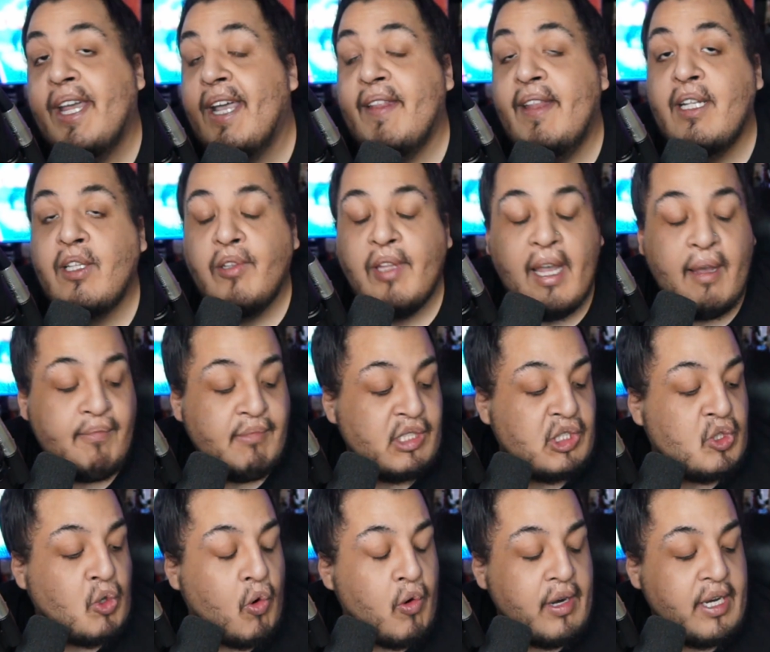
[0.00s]
And again, they do that
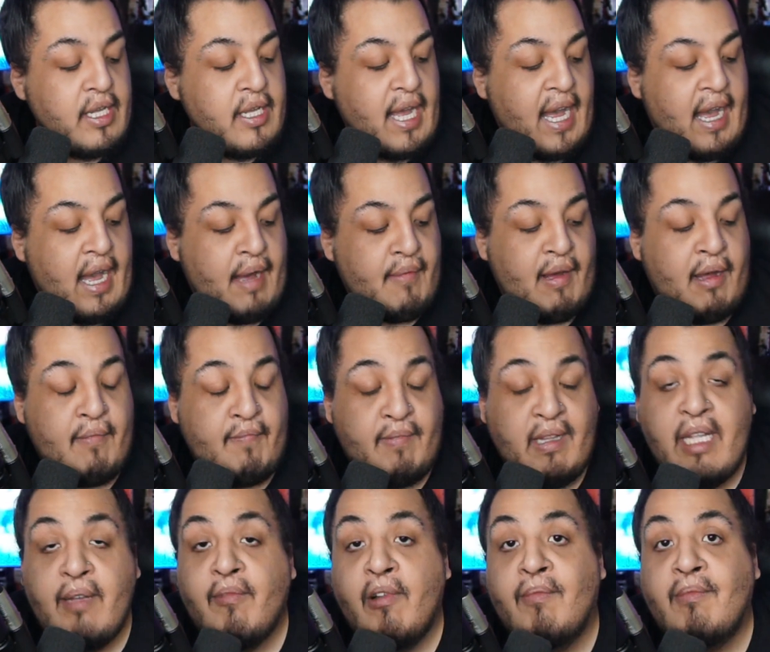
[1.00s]
majority, I
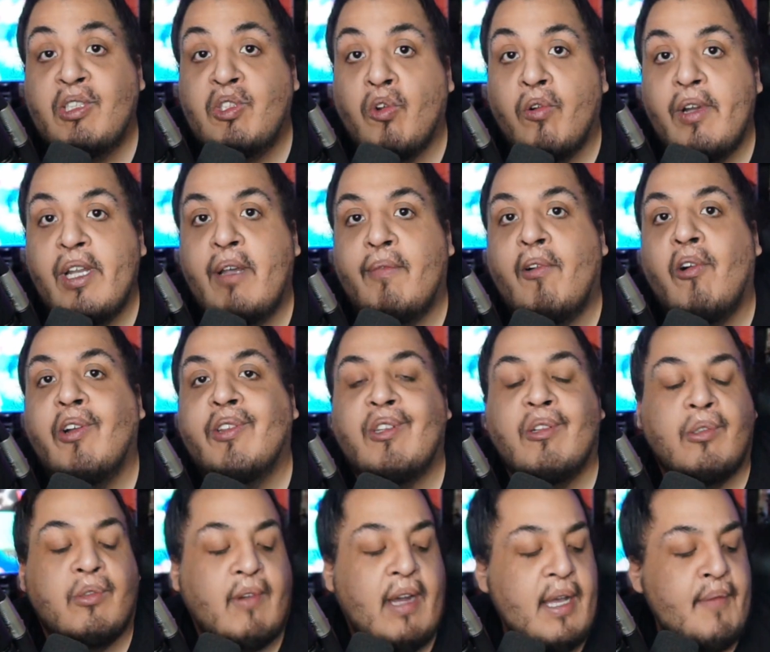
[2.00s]
believe with majority of
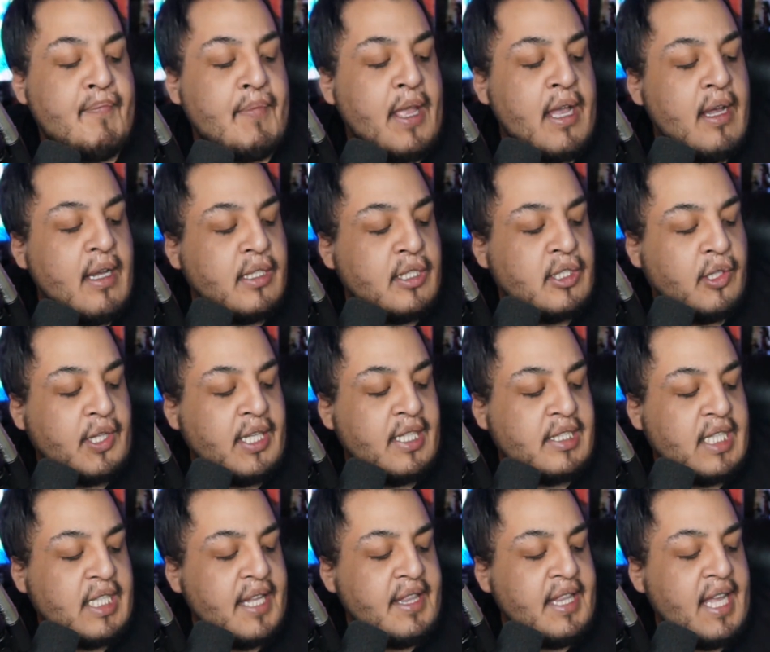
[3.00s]
authors, right? So they
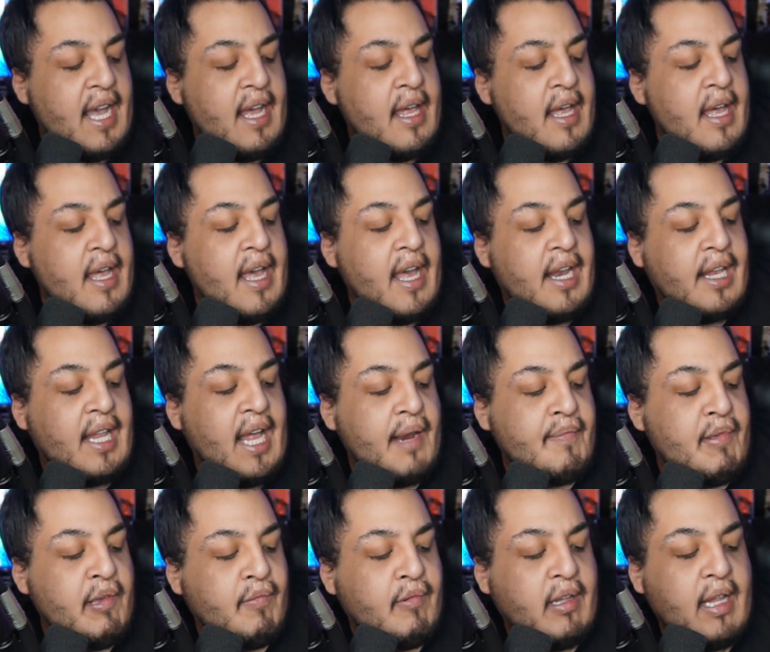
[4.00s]
said that, and a lot
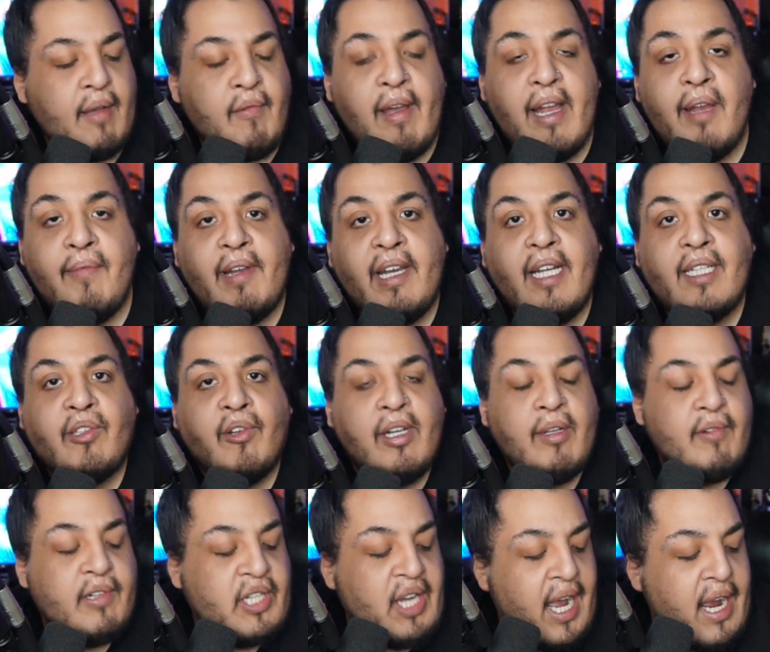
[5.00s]
of people were like, wait a minute, I thought he
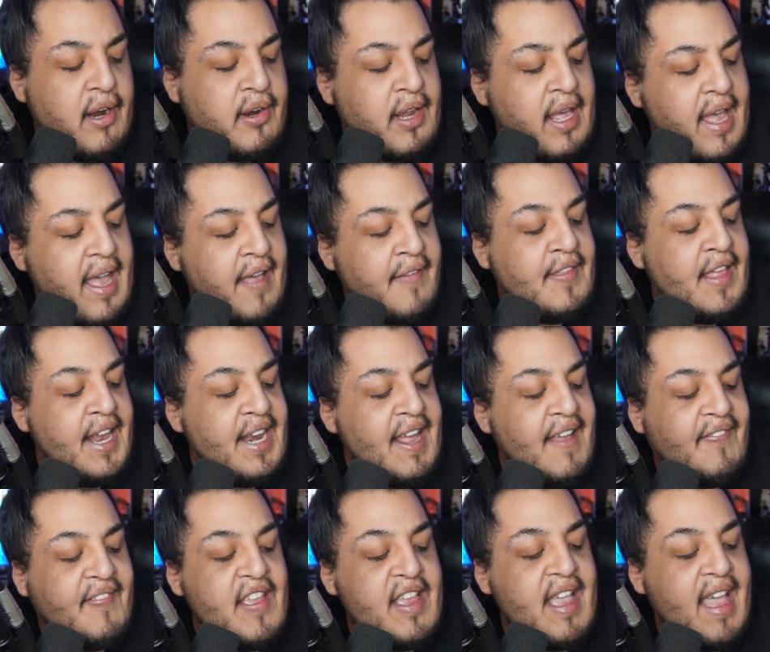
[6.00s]
retired. And then
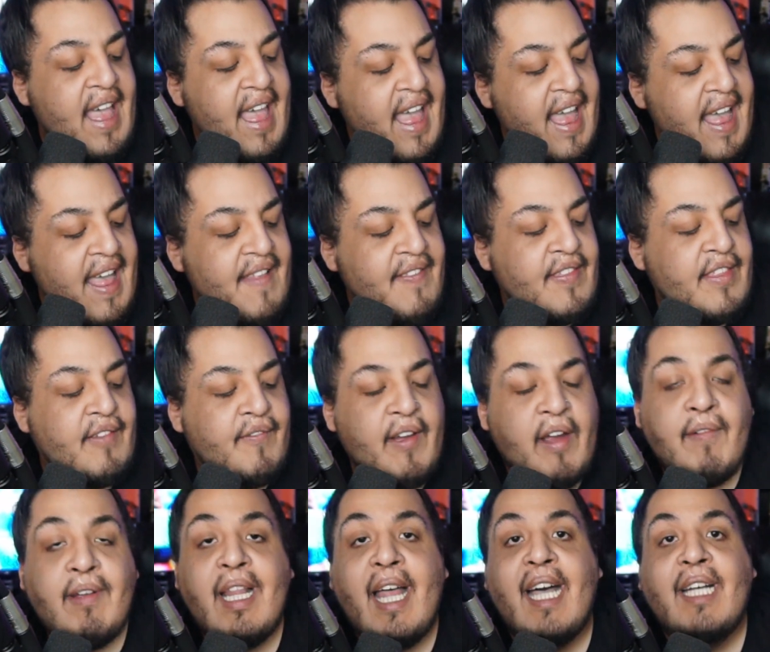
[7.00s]
at the end, the
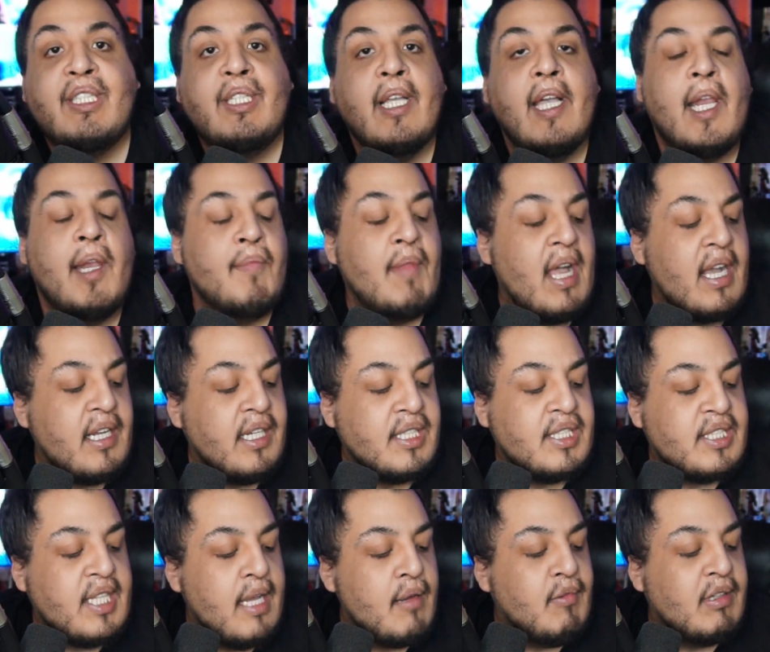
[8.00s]
very last thing, and I'm not going to
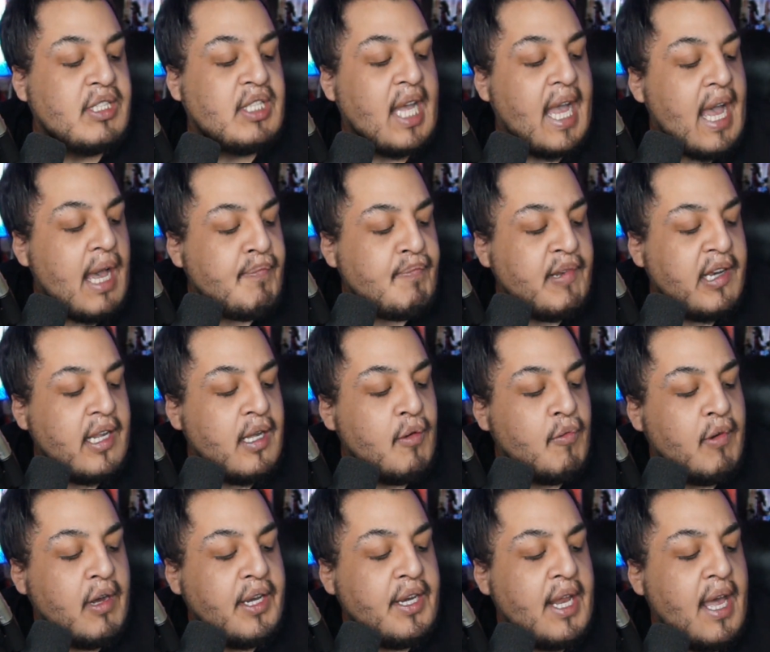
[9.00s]
say what's happening or
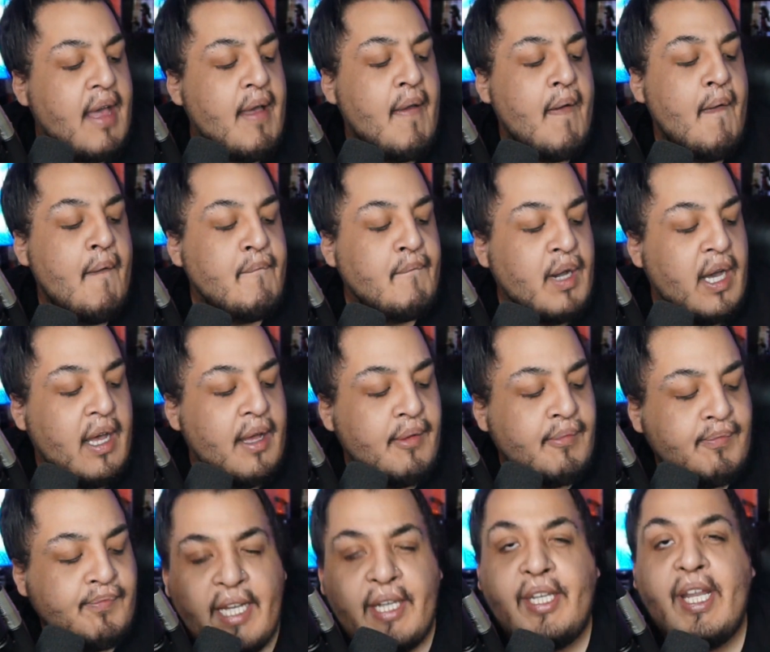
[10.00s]
whatnot, but
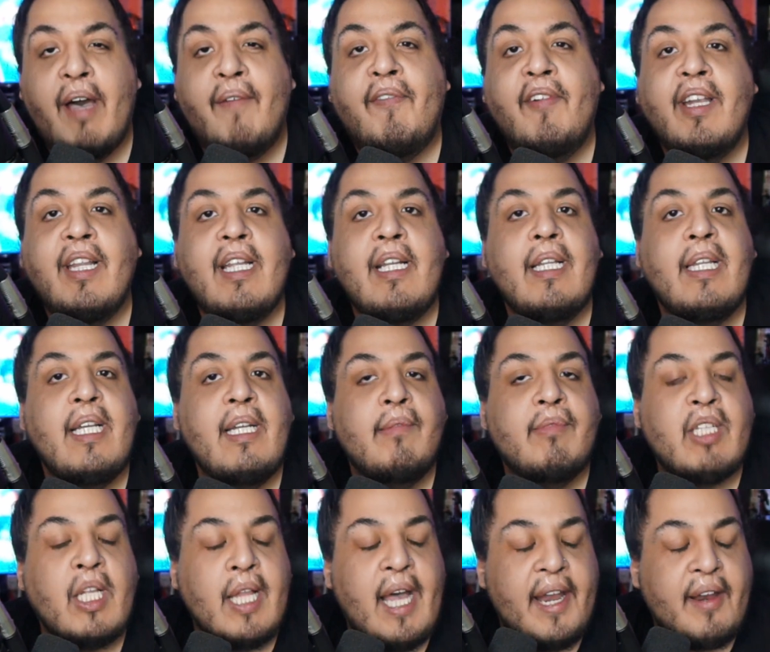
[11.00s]
it definitely
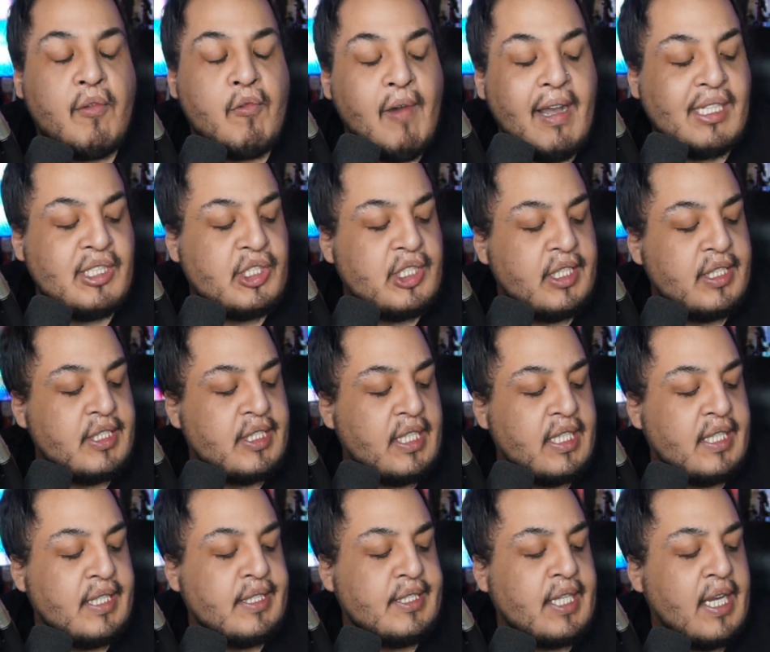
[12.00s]
leaves a lot of questions,
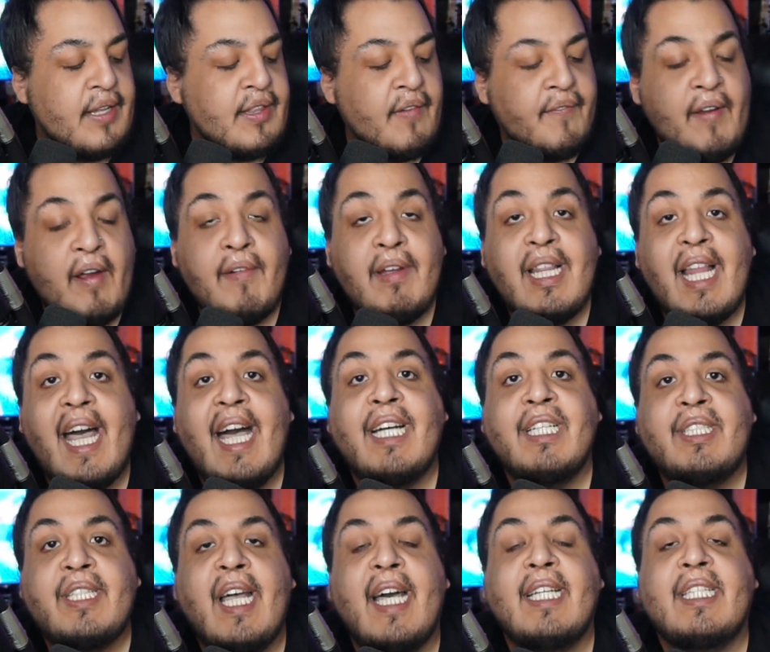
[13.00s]
is the very
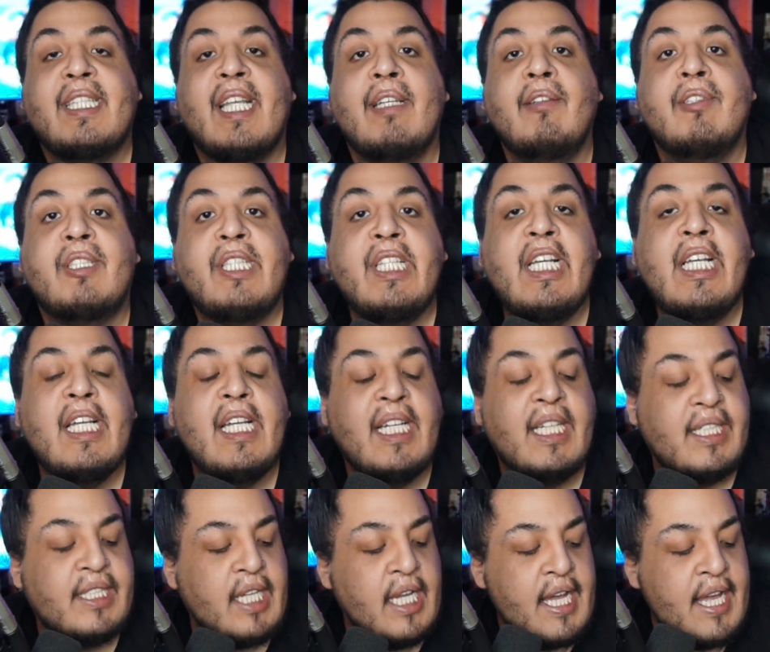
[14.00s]
last text that you see
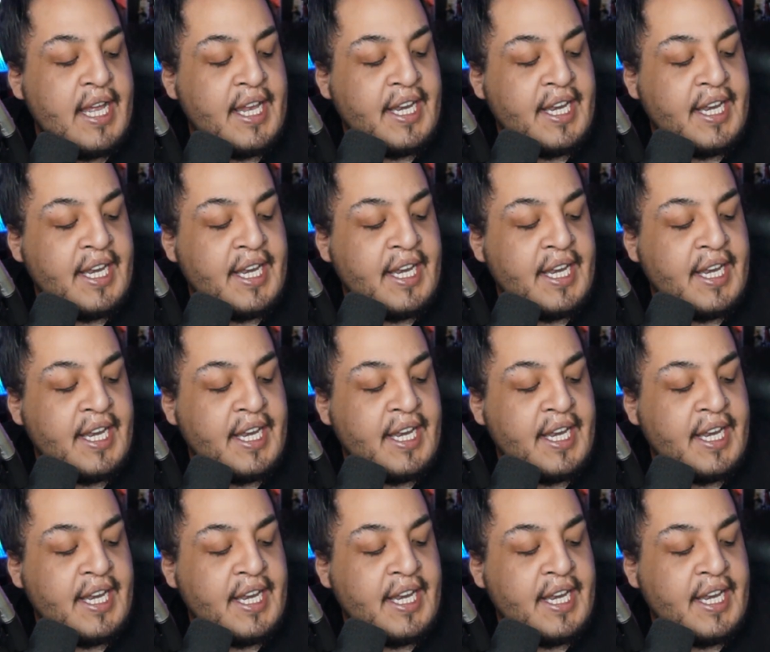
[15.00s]
is,